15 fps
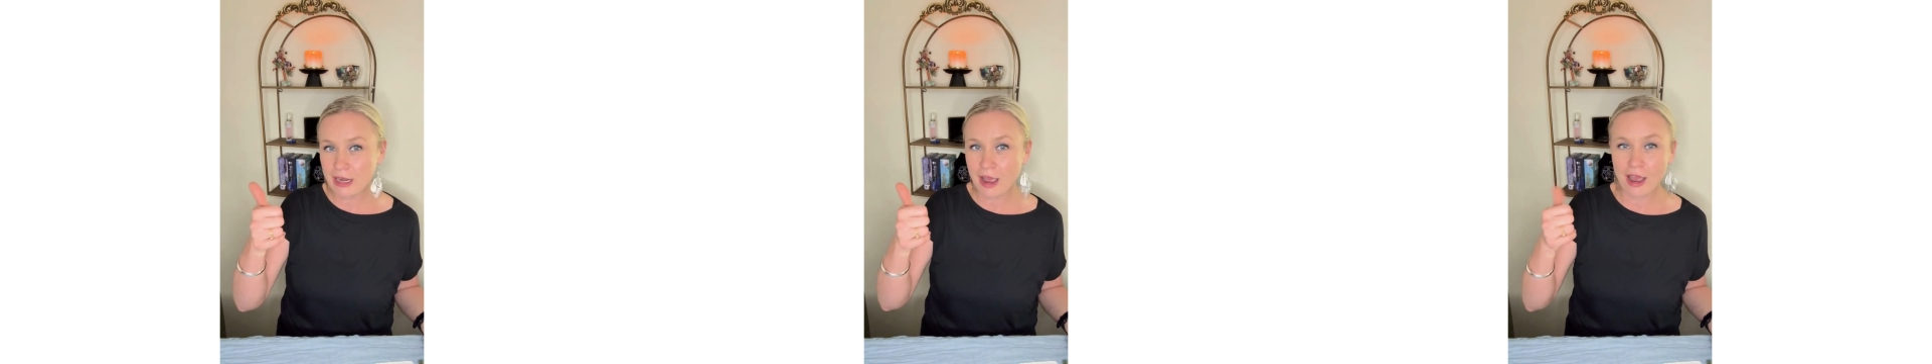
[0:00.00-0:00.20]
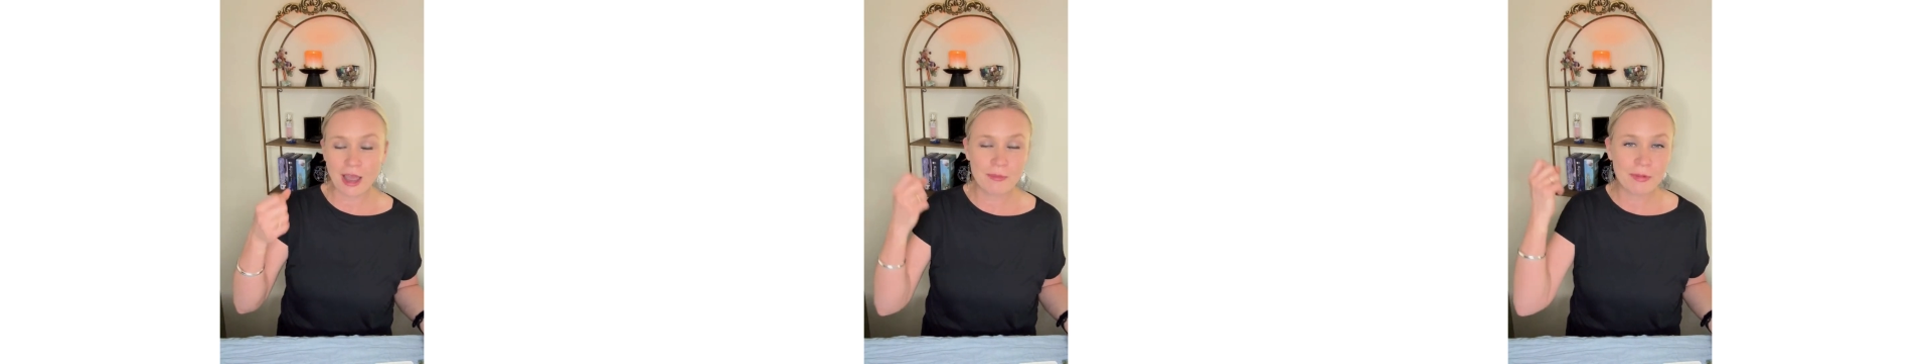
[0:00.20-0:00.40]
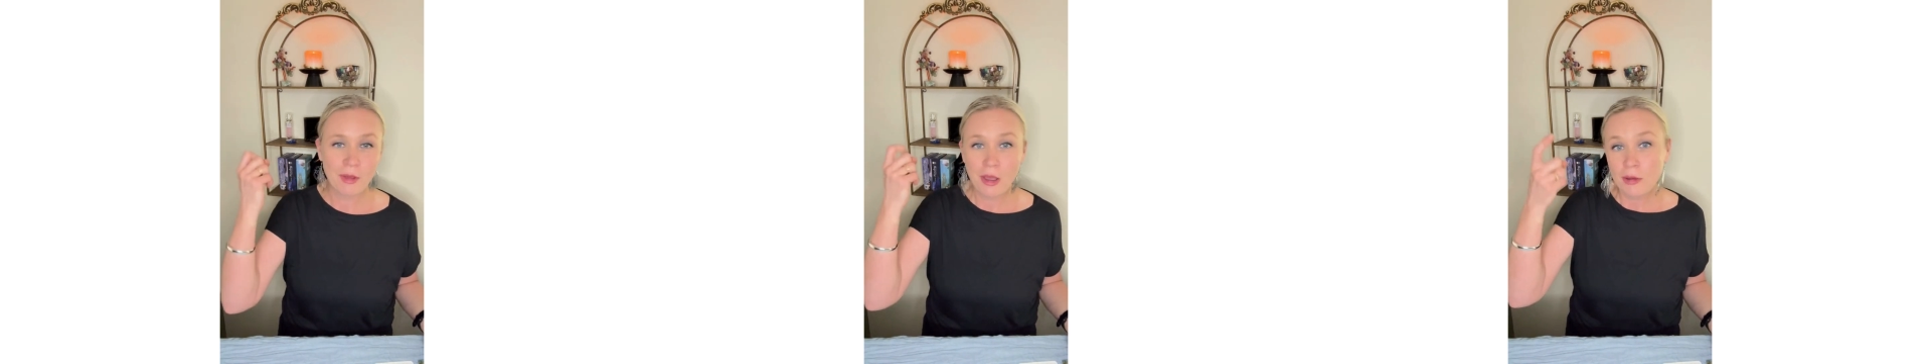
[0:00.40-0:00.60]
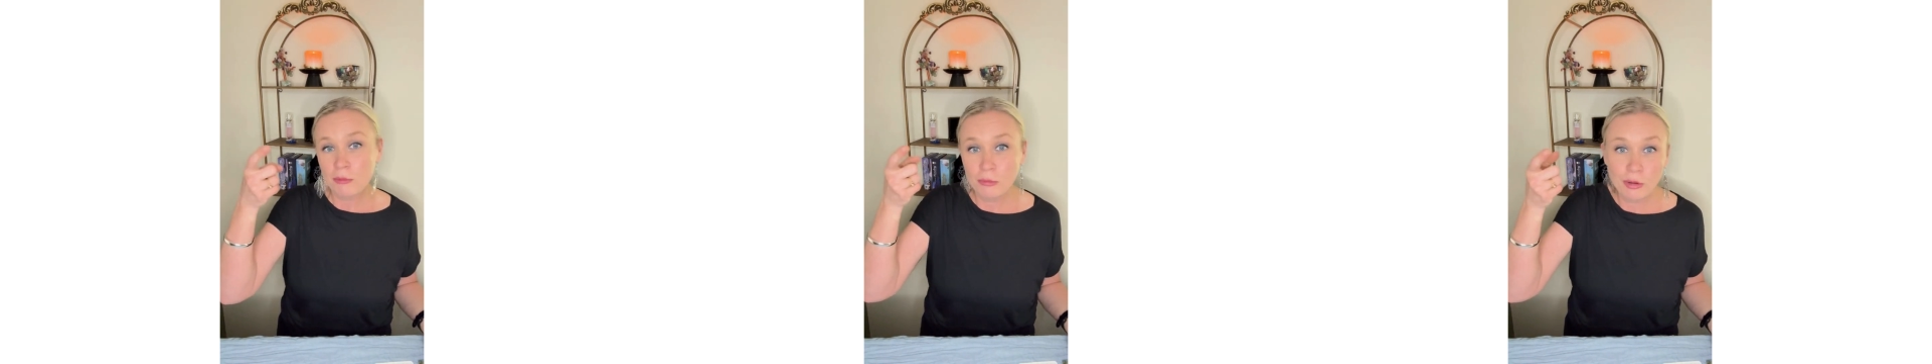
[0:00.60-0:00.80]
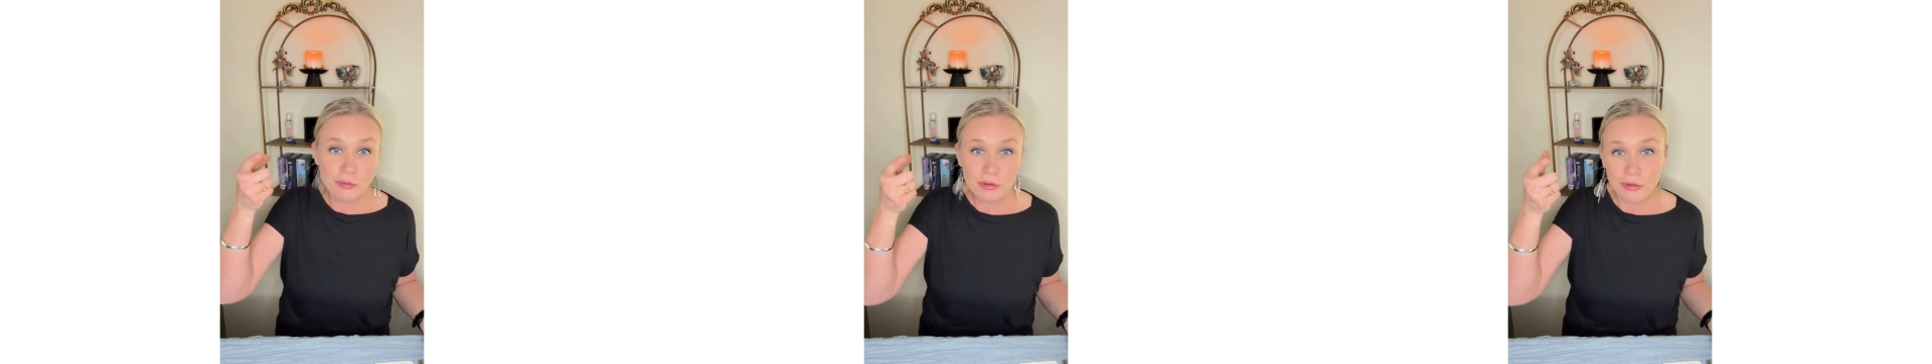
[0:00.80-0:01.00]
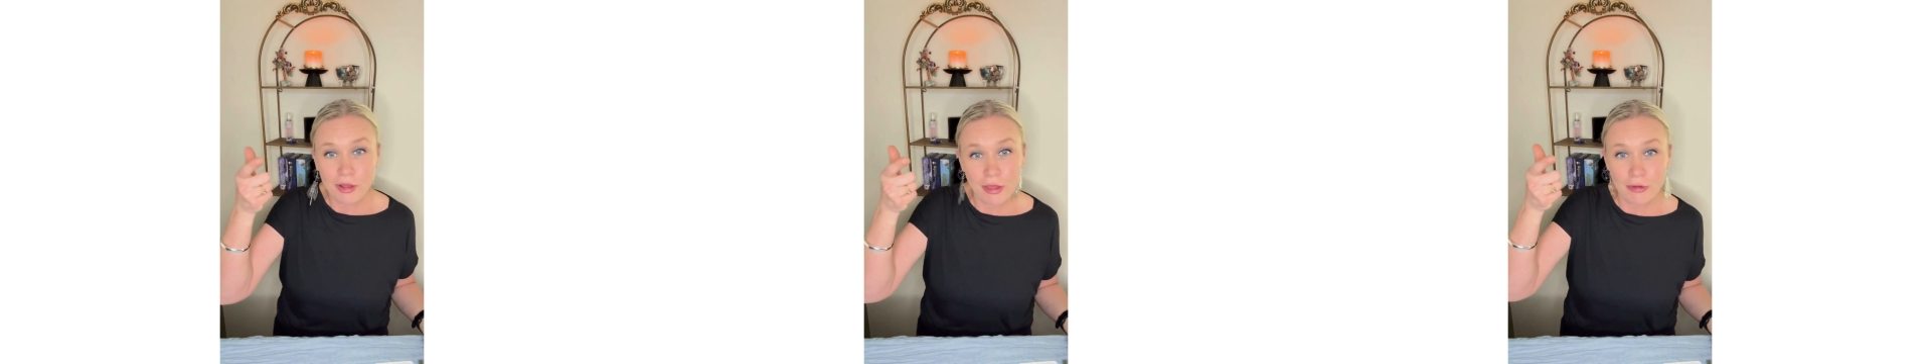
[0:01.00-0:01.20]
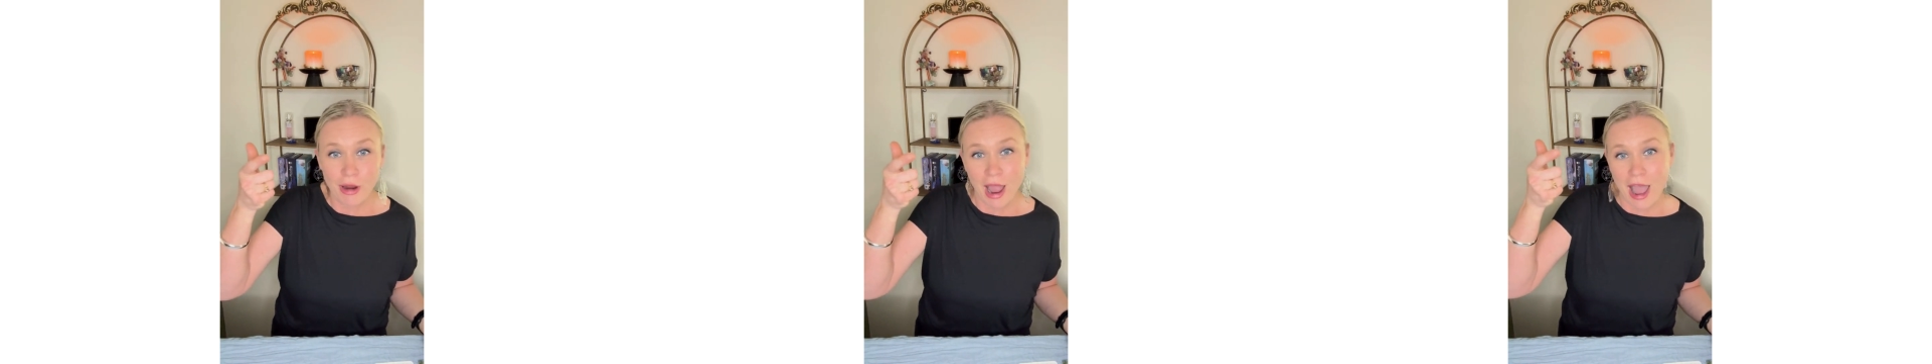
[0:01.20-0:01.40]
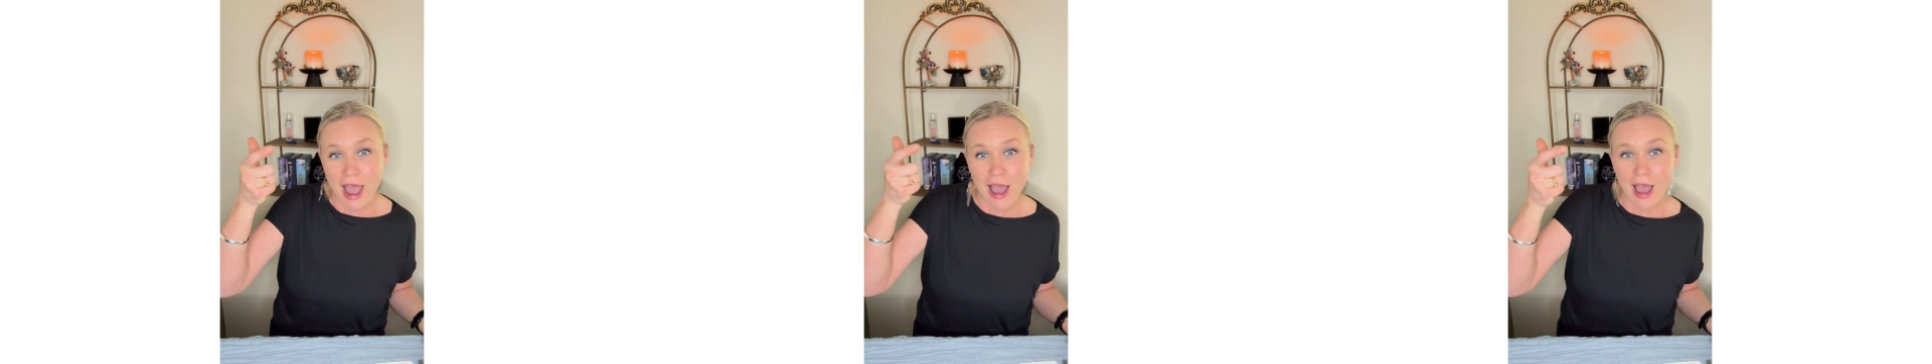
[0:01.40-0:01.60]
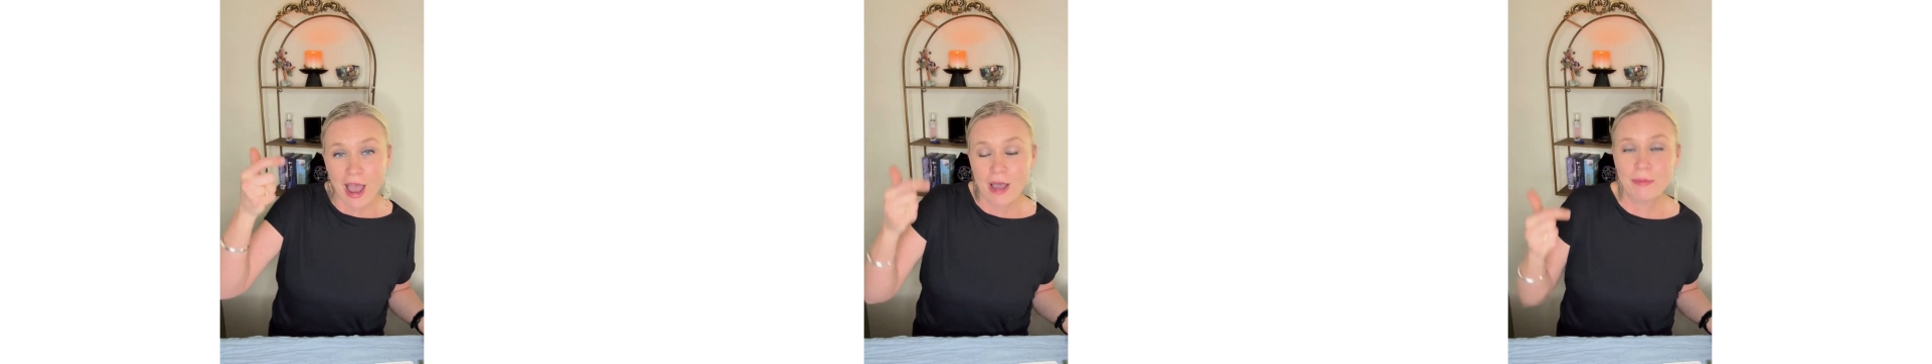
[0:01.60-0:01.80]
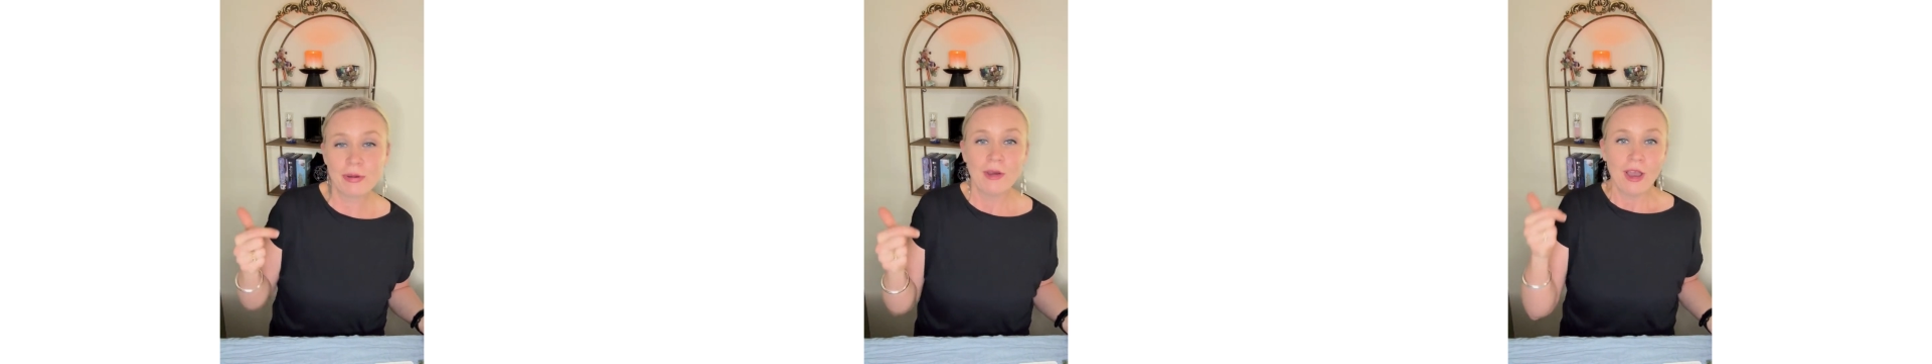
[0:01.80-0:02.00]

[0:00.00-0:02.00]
up, move to another app,